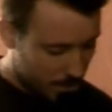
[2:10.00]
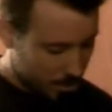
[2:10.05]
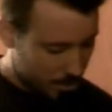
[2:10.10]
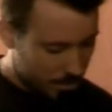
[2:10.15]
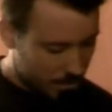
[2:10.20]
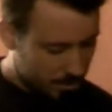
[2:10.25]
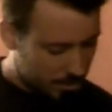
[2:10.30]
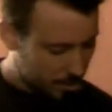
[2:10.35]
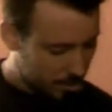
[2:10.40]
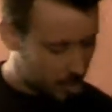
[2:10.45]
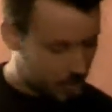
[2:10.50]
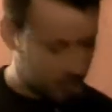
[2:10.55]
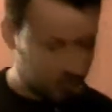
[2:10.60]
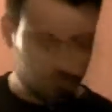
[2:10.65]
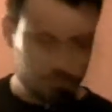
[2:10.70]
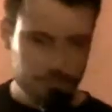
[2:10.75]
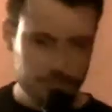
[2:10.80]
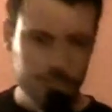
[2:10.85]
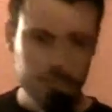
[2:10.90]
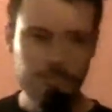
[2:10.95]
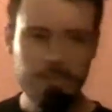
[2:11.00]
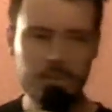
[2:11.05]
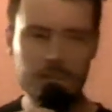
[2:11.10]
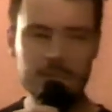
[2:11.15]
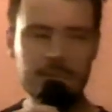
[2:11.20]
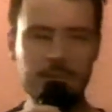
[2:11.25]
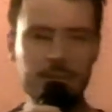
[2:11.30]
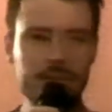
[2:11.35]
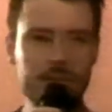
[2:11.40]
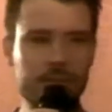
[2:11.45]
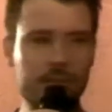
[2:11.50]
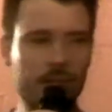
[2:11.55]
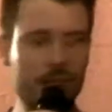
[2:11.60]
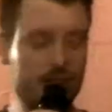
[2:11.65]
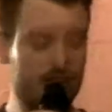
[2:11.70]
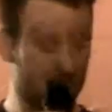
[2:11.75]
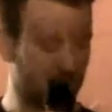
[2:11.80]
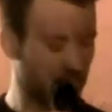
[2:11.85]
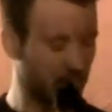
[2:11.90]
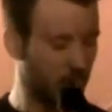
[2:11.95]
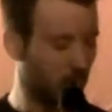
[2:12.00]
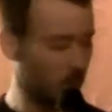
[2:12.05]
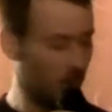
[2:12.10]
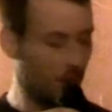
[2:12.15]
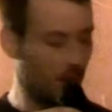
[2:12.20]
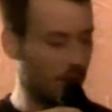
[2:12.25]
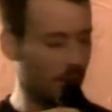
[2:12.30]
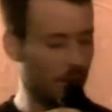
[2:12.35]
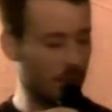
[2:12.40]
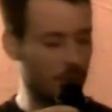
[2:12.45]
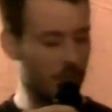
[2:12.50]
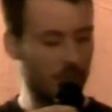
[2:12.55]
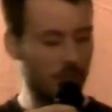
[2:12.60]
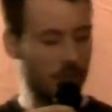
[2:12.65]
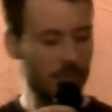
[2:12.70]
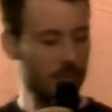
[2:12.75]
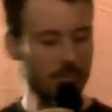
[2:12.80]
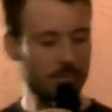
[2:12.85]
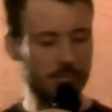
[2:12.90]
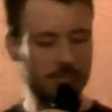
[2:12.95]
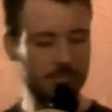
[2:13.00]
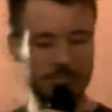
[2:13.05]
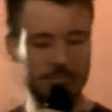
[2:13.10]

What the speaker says: "So, is it sore all over?"